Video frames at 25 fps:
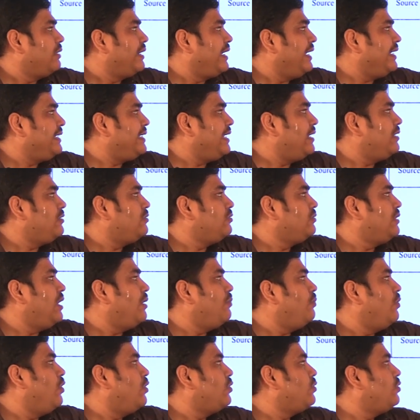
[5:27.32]
getting to
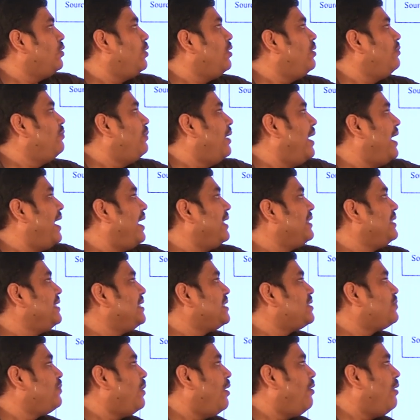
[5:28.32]
the motor via
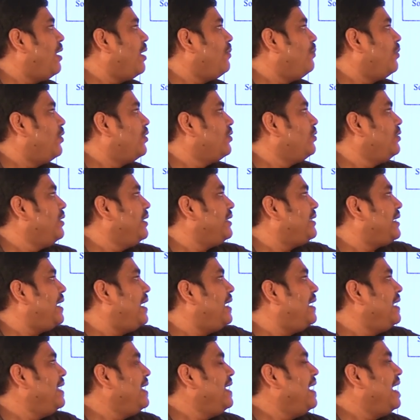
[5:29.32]
this power modulator,
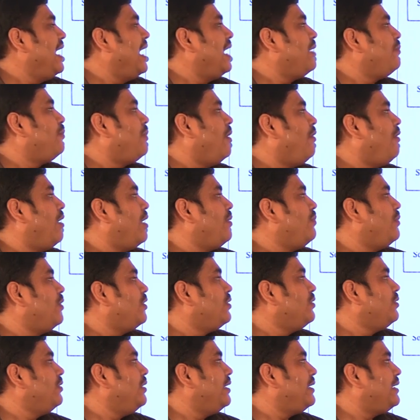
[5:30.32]
and power
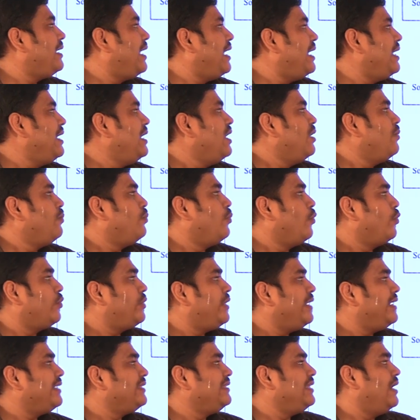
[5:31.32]
modulator
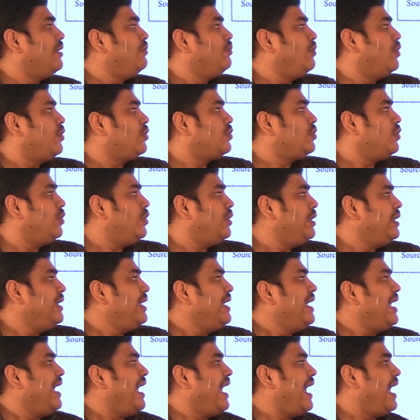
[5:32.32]
protect the motor
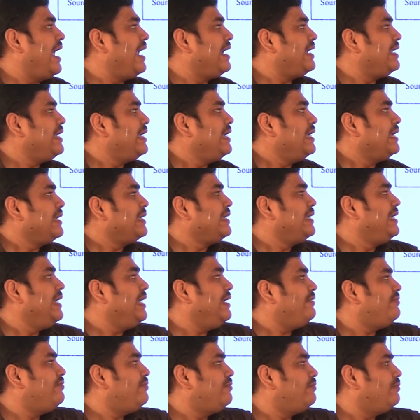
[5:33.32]
and
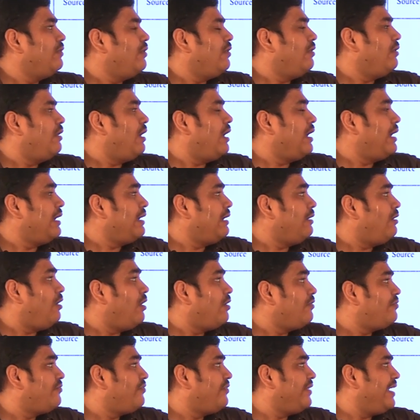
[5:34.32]
give
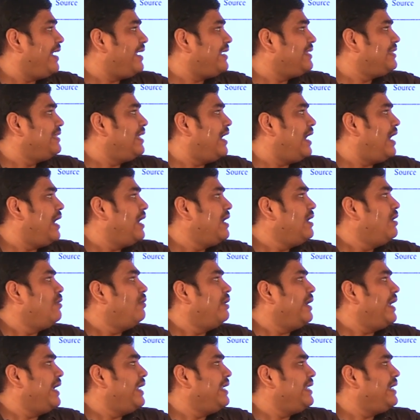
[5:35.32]
or feed the
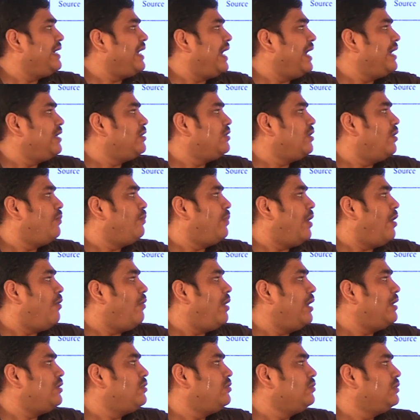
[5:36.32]
any kind of
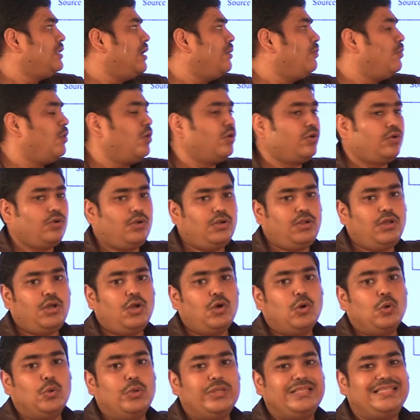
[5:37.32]
power to the
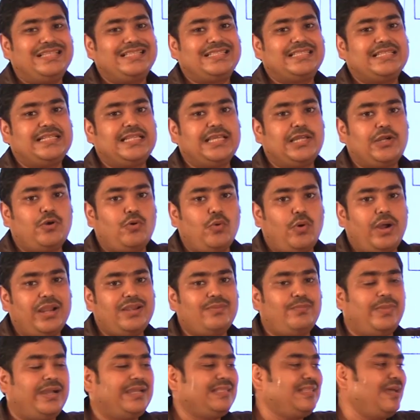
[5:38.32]
motor which is
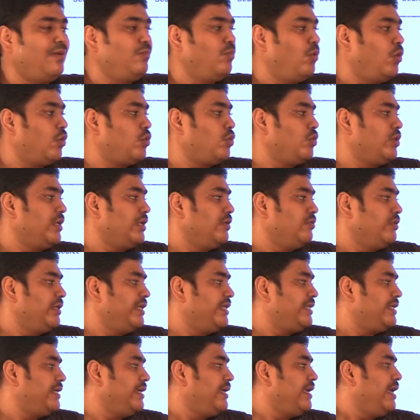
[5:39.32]
required by the motor
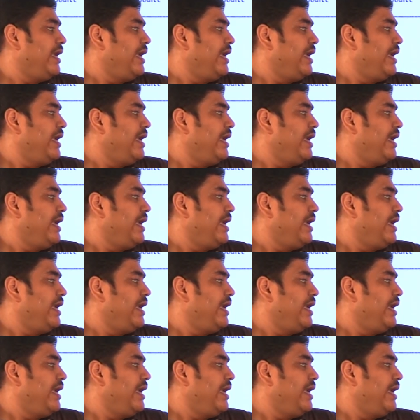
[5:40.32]
unit.